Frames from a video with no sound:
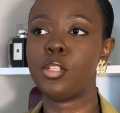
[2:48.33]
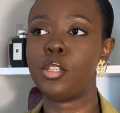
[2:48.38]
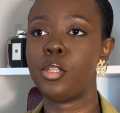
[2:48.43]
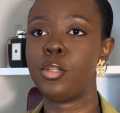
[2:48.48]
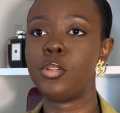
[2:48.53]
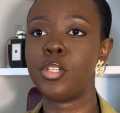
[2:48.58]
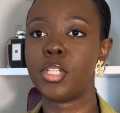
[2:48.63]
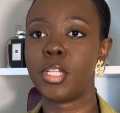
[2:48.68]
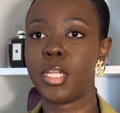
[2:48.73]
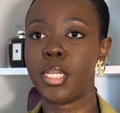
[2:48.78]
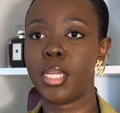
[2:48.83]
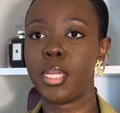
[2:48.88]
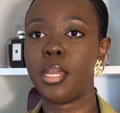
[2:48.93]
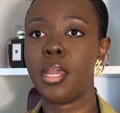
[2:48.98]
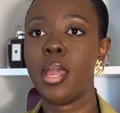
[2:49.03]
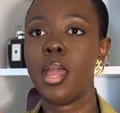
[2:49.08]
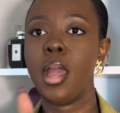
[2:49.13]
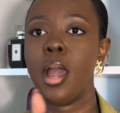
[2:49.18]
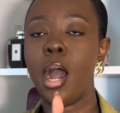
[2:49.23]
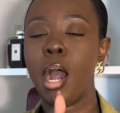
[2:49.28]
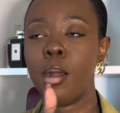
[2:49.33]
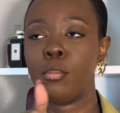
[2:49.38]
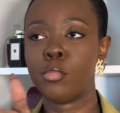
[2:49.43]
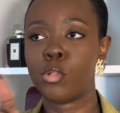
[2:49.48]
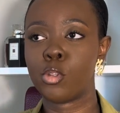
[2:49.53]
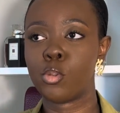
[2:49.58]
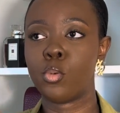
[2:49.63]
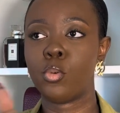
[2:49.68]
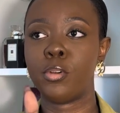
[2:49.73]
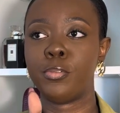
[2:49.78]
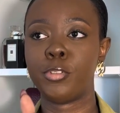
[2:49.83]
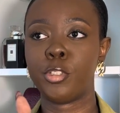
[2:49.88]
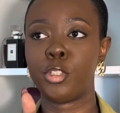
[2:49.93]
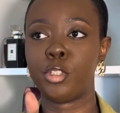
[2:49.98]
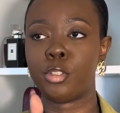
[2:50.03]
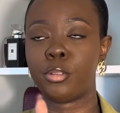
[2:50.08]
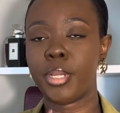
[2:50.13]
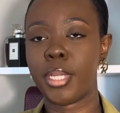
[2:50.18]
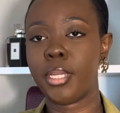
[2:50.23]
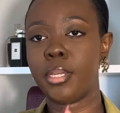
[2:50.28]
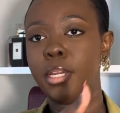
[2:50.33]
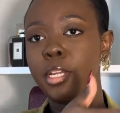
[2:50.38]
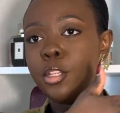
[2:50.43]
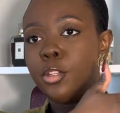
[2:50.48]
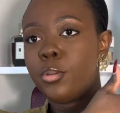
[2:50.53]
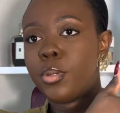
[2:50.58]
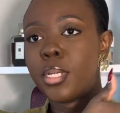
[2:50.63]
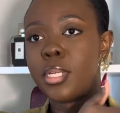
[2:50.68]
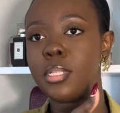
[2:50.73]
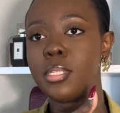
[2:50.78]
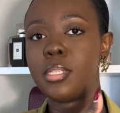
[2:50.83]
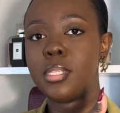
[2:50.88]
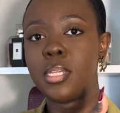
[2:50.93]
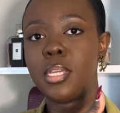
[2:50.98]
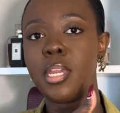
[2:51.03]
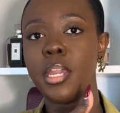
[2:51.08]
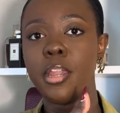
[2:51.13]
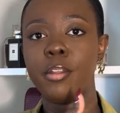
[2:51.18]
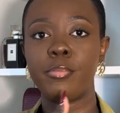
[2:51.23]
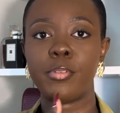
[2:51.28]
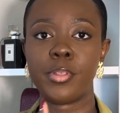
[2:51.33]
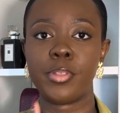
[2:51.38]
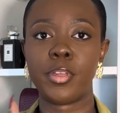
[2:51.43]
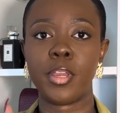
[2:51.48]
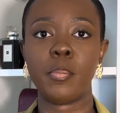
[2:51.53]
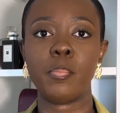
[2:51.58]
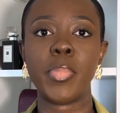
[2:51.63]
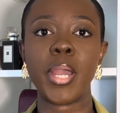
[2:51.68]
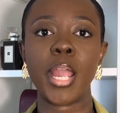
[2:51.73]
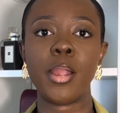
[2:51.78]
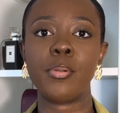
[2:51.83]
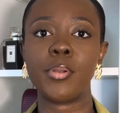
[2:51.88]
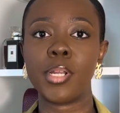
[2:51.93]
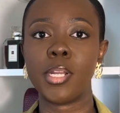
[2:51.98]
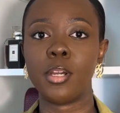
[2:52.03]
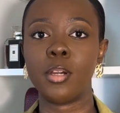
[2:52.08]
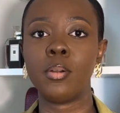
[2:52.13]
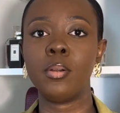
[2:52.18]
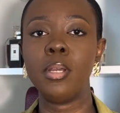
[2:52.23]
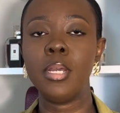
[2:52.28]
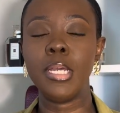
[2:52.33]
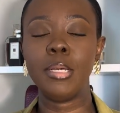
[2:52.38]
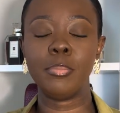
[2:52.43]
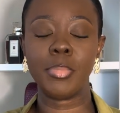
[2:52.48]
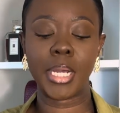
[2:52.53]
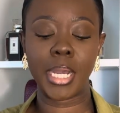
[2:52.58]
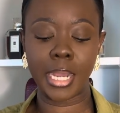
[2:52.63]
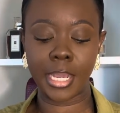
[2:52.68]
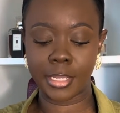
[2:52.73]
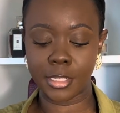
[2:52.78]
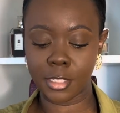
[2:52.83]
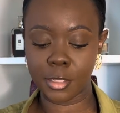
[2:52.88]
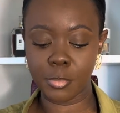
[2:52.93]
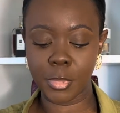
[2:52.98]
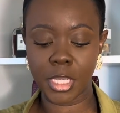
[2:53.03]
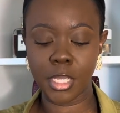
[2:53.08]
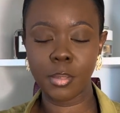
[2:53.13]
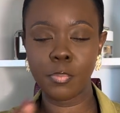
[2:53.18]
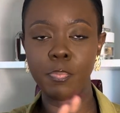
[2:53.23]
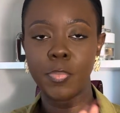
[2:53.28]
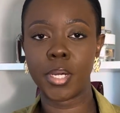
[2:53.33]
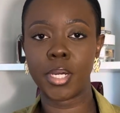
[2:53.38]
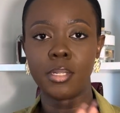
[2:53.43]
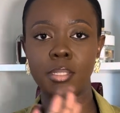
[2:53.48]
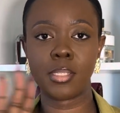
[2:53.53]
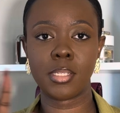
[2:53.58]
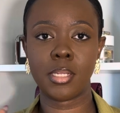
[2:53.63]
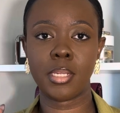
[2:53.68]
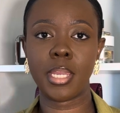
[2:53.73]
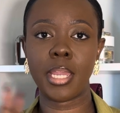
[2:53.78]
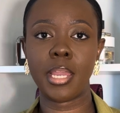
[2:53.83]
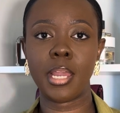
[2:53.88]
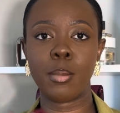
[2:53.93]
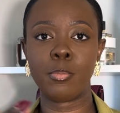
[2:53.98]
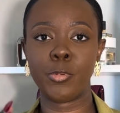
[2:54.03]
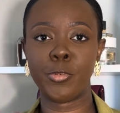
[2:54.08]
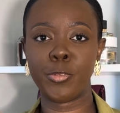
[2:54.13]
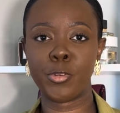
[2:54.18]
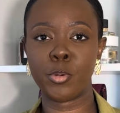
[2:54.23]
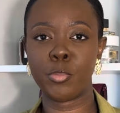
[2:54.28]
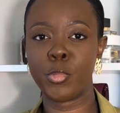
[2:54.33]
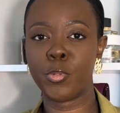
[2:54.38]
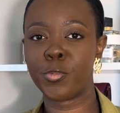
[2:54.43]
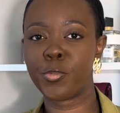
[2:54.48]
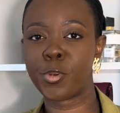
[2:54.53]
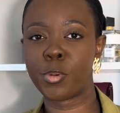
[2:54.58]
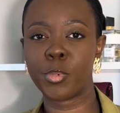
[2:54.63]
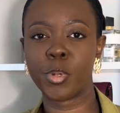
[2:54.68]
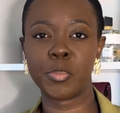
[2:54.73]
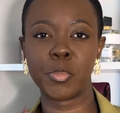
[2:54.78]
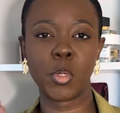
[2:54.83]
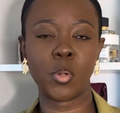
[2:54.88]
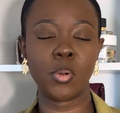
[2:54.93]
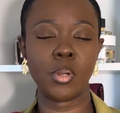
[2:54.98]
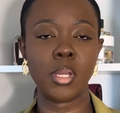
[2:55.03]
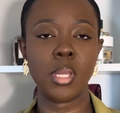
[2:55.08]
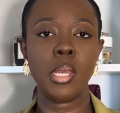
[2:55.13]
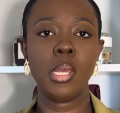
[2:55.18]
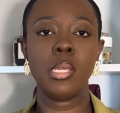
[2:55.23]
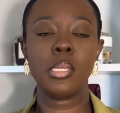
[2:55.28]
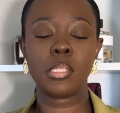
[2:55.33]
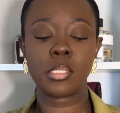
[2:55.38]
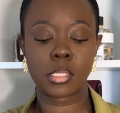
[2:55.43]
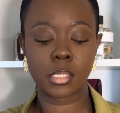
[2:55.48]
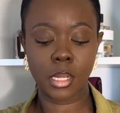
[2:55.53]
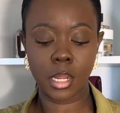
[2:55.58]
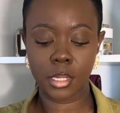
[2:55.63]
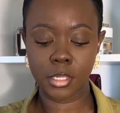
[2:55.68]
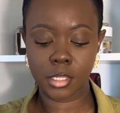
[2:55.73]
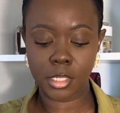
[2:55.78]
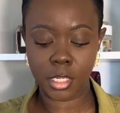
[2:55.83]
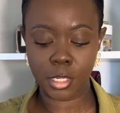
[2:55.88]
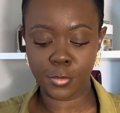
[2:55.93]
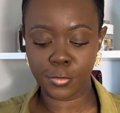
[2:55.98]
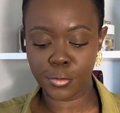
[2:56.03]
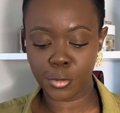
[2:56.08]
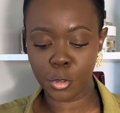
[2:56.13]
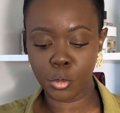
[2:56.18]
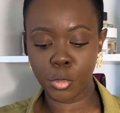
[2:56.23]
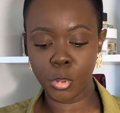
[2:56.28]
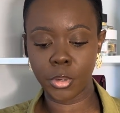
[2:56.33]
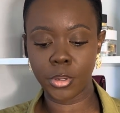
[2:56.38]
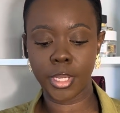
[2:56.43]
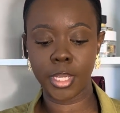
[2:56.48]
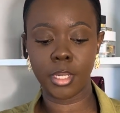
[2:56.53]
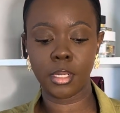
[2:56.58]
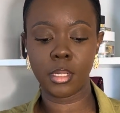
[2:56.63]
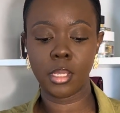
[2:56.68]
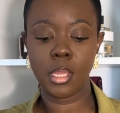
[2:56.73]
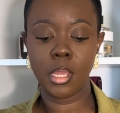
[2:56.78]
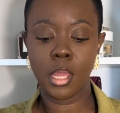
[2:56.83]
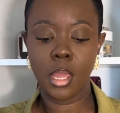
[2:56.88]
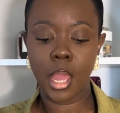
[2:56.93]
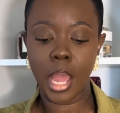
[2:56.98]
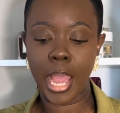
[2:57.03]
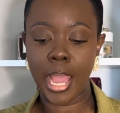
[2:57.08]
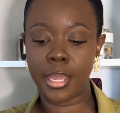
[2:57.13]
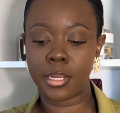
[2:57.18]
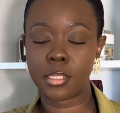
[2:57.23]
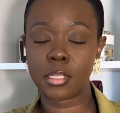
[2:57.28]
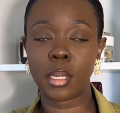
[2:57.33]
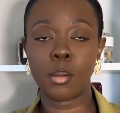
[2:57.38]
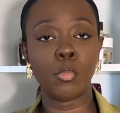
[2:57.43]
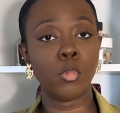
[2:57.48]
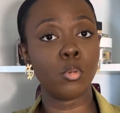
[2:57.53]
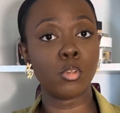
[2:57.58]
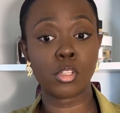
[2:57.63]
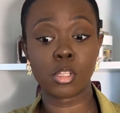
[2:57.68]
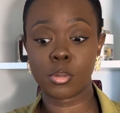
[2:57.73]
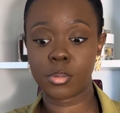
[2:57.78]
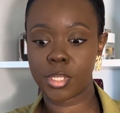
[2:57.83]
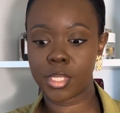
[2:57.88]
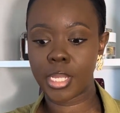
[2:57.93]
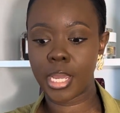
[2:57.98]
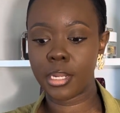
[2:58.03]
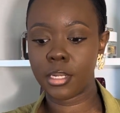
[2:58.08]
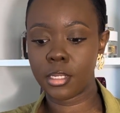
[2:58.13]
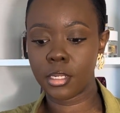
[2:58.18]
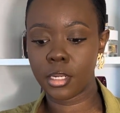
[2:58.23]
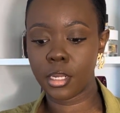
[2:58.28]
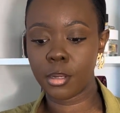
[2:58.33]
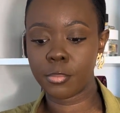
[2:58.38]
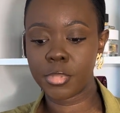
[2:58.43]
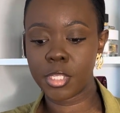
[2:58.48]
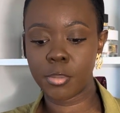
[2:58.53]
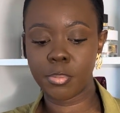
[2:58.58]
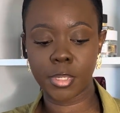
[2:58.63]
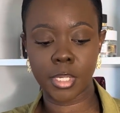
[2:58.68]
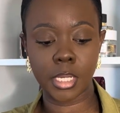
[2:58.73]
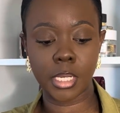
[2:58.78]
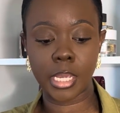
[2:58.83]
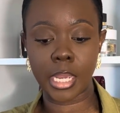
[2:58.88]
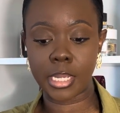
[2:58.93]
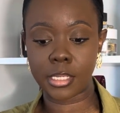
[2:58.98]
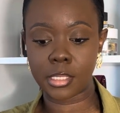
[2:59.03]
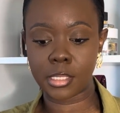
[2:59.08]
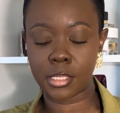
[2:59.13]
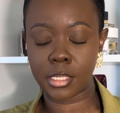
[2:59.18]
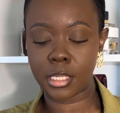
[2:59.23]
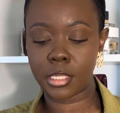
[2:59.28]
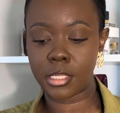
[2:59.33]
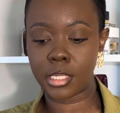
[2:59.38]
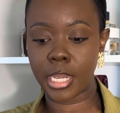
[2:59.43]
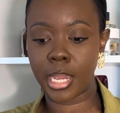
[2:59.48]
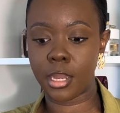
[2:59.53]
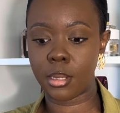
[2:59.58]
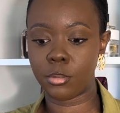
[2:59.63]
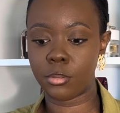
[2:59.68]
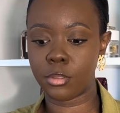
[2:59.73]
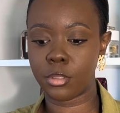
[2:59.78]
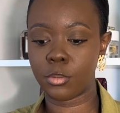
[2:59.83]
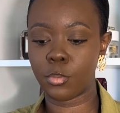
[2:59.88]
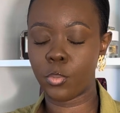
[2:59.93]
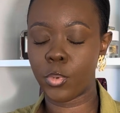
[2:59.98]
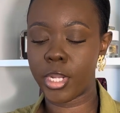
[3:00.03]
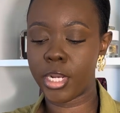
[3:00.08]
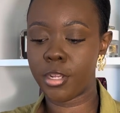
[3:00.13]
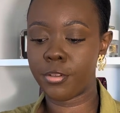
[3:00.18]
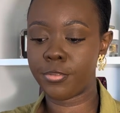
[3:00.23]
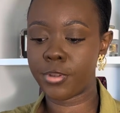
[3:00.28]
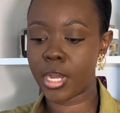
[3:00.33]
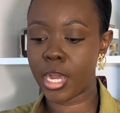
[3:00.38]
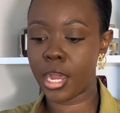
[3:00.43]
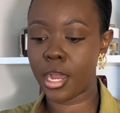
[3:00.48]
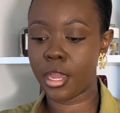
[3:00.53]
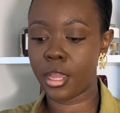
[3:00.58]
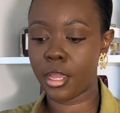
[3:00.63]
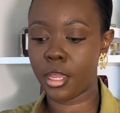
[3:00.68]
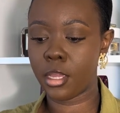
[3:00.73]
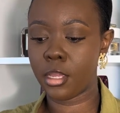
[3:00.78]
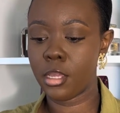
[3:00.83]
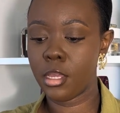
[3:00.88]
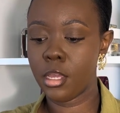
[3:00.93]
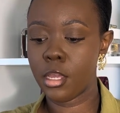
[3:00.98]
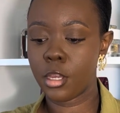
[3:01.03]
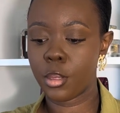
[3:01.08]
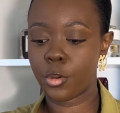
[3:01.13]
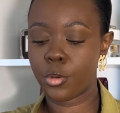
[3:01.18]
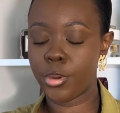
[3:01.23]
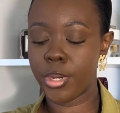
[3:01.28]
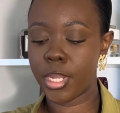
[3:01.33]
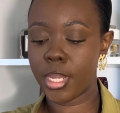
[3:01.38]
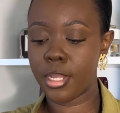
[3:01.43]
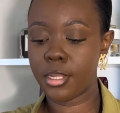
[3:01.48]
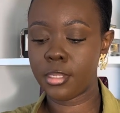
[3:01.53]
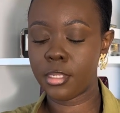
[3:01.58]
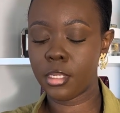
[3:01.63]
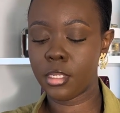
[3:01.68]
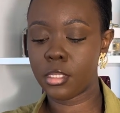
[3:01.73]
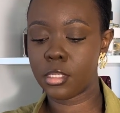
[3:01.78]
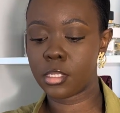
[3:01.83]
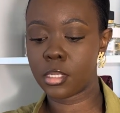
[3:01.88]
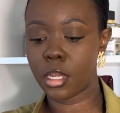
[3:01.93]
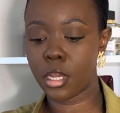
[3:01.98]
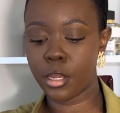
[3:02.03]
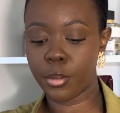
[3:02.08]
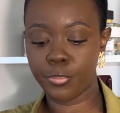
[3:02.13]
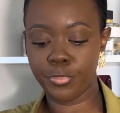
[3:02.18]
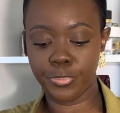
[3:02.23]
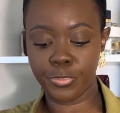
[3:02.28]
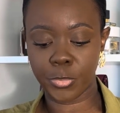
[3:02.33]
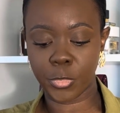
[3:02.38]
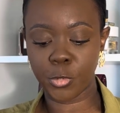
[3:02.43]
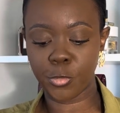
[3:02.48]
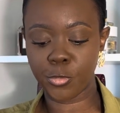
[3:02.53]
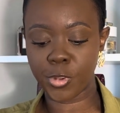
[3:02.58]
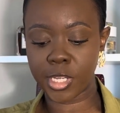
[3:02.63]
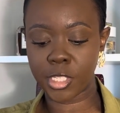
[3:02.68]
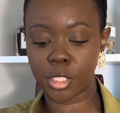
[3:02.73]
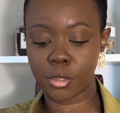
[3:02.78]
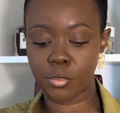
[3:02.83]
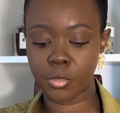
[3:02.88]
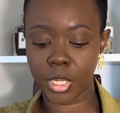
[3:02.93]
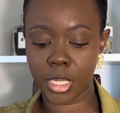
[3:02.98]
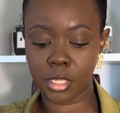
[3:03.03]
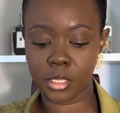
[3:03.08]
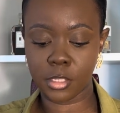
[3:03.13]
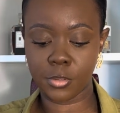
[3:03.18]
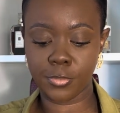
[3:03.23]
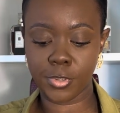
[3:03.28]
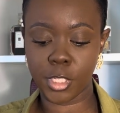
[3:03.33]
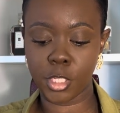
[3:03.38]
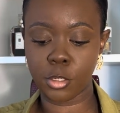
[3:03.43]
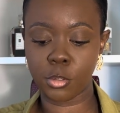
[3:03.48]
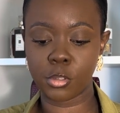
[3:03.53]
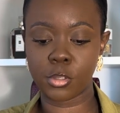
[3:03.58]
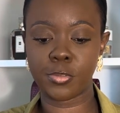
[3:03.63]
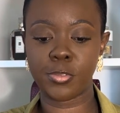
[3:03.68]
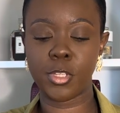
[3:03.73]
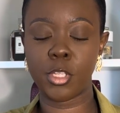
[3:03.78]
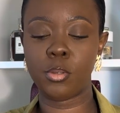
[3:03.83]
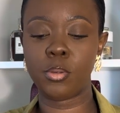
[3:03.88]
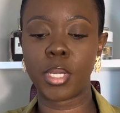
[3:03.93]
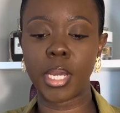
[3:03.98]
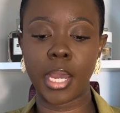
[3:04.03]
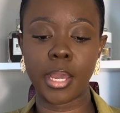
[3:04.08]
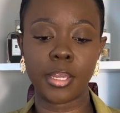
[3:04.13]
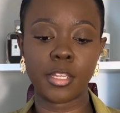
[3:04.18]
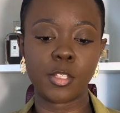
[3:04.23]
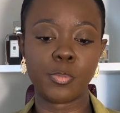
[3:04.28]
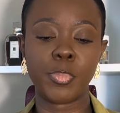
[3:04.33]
Usually I'm sort of straight and you can see everything parallel behind me, but today I'm filming from a more slanted viewpoint, and I'm also standing up. Typically I sit down whenever I create these fashion-based videos for you guys.